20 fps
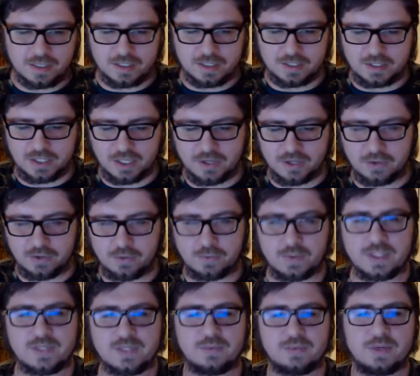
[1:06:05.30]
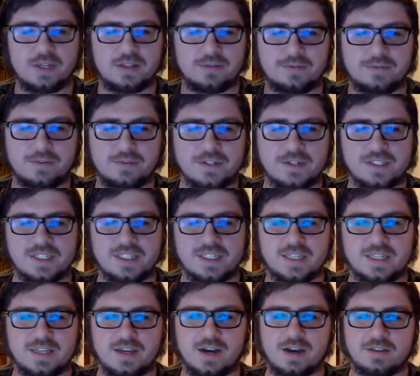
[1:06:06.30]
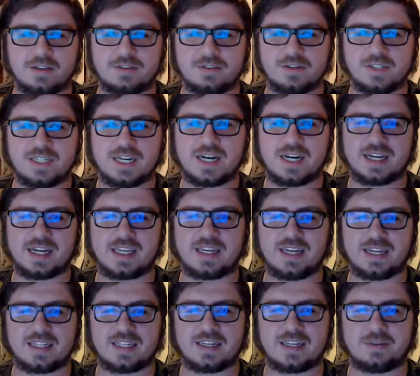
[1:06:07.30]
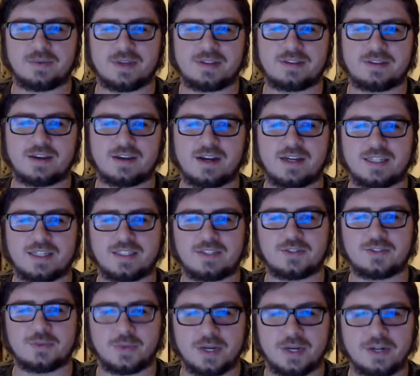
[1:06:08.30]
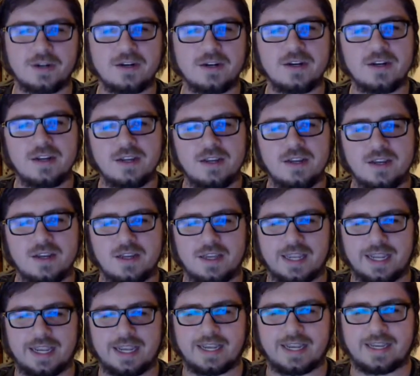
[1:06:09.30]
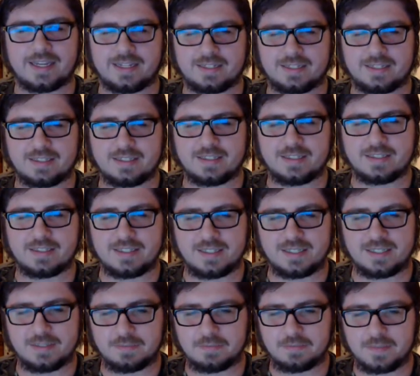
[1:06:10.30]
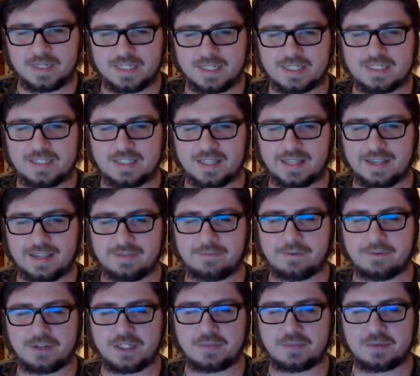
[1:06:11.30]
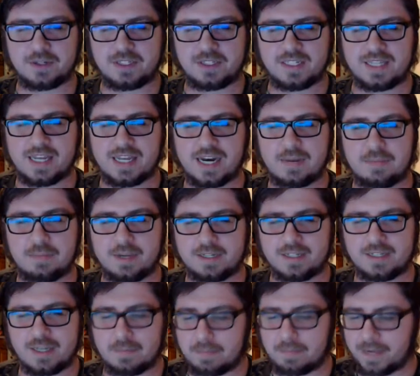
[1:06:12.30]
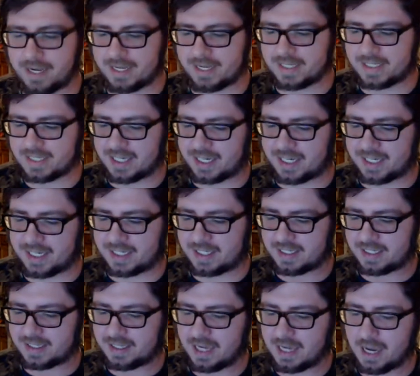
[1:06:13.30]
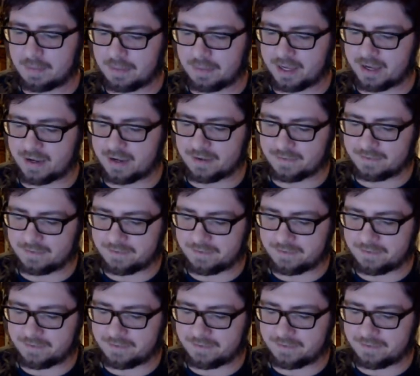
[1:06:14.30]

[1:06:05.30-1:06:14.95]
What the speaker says: Joe was one of the first authors that I connected with on Twitter, and he's the first person that I picked up a signed copy of.